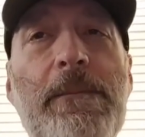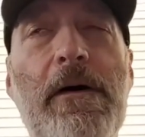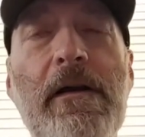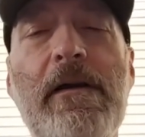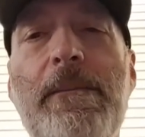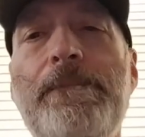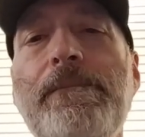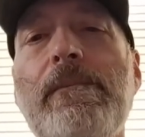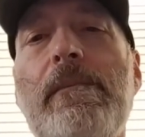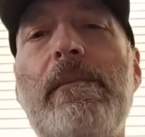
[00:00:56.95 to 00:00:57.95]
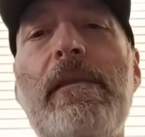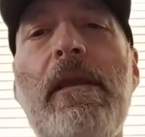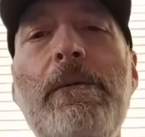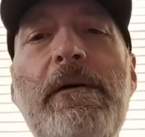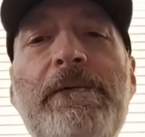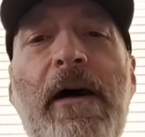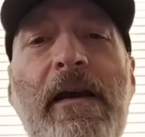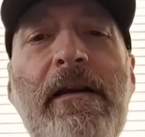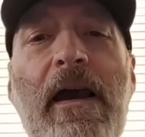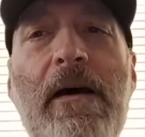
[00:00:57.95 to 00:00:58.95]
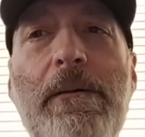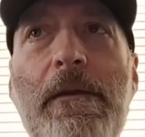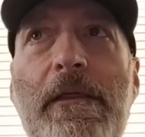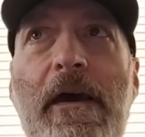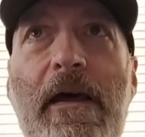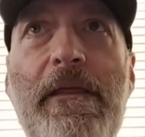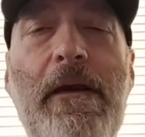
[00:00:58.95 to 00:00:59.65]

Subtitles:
book, we find out that the